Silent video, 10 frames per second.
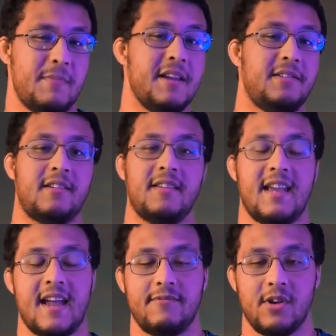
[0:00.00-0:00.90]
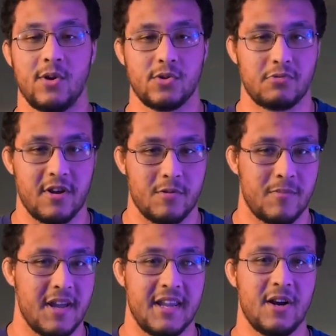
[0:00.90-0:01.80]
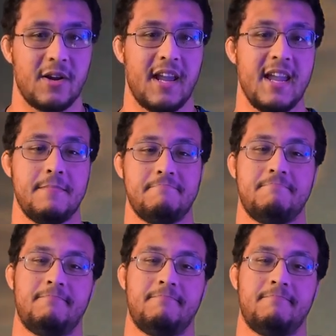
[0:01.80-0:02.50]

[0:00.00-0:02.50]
we basically have the Ghost Rider bike in our game.